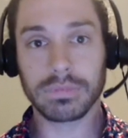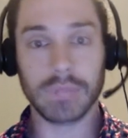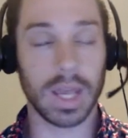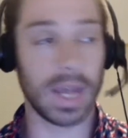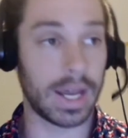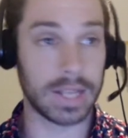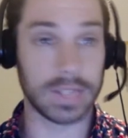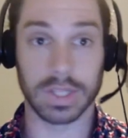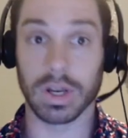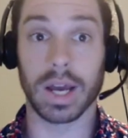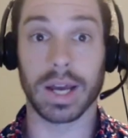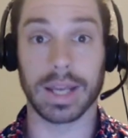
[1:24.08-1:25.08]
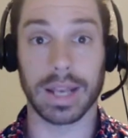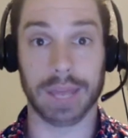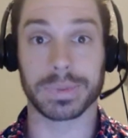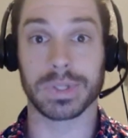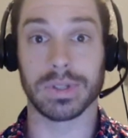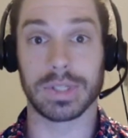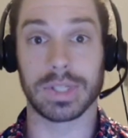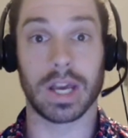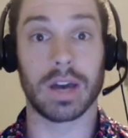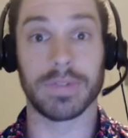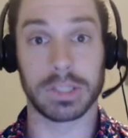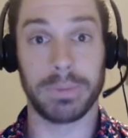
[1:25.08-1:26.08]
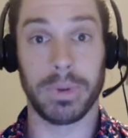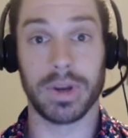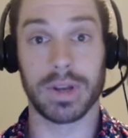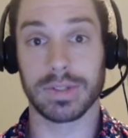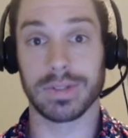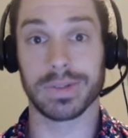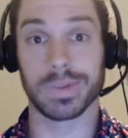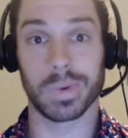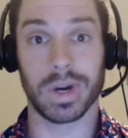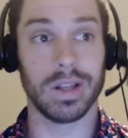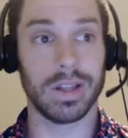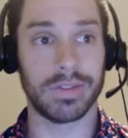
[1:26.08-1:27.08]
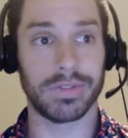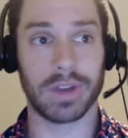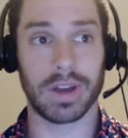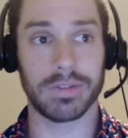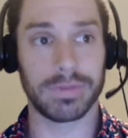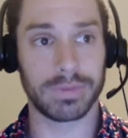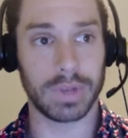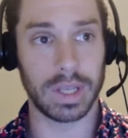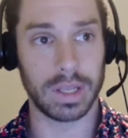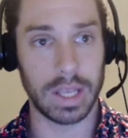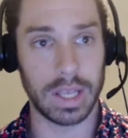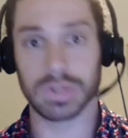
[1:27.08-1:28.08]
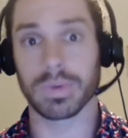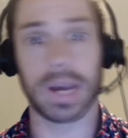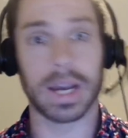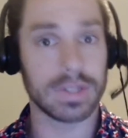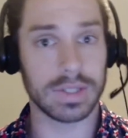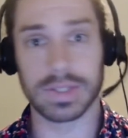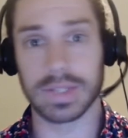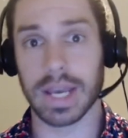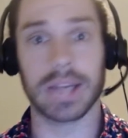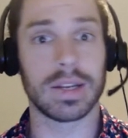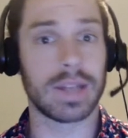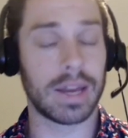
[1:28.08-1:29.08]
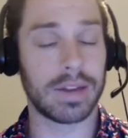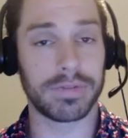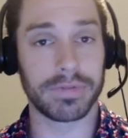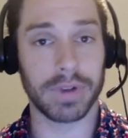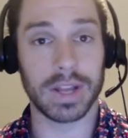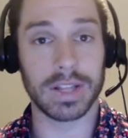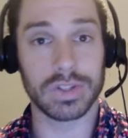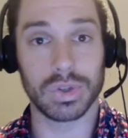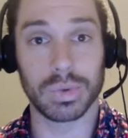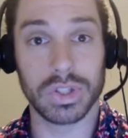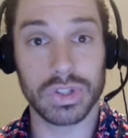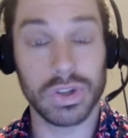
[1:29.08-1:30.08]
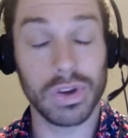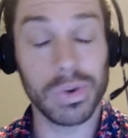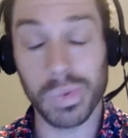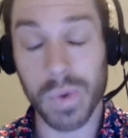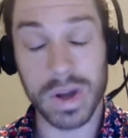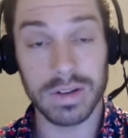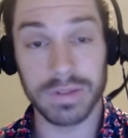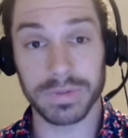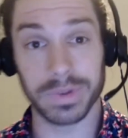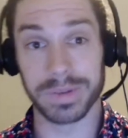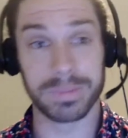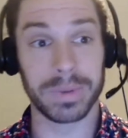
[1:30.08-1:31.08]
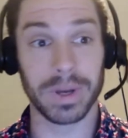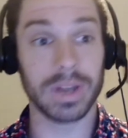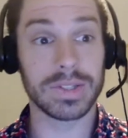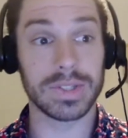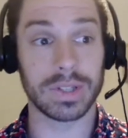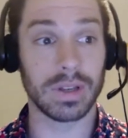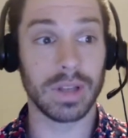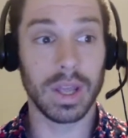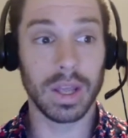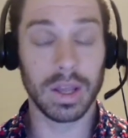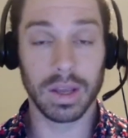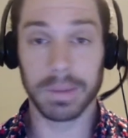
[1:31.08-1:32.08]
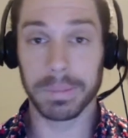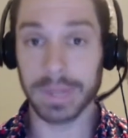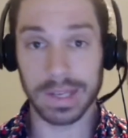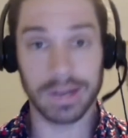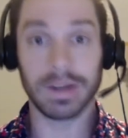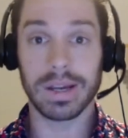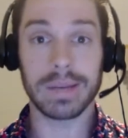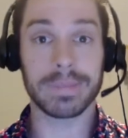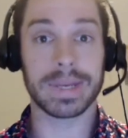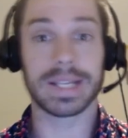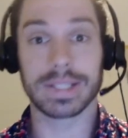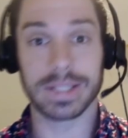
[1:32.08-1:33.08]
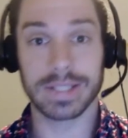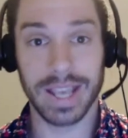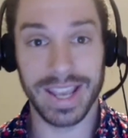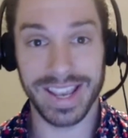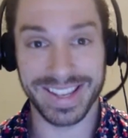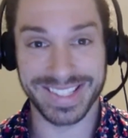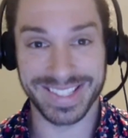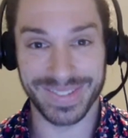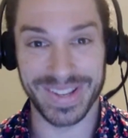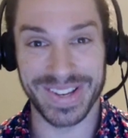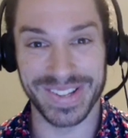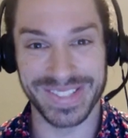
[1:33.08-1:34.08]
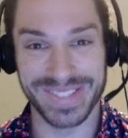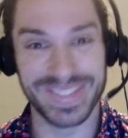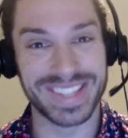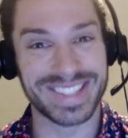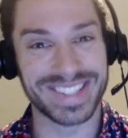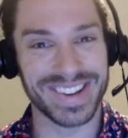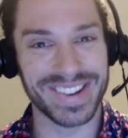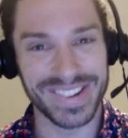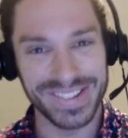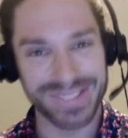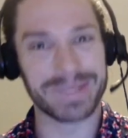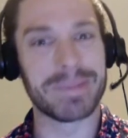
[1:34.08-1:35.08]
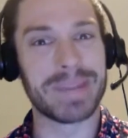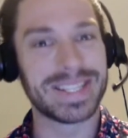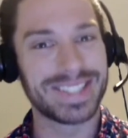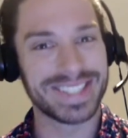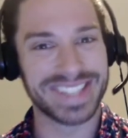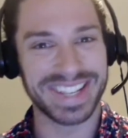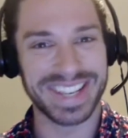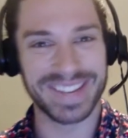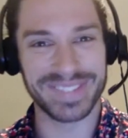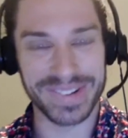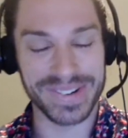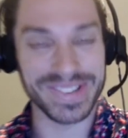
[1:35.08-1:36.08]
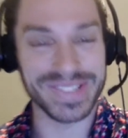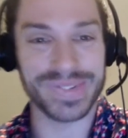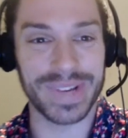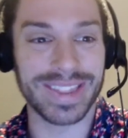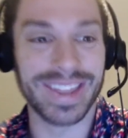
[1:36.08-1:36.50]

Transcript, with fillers: And as a guy, I can absolutely say I've experienced this as well. I've interacted, dated, had friends who are so wonderful in person, but they're nightmares to text because of the tones or the messages they come across with.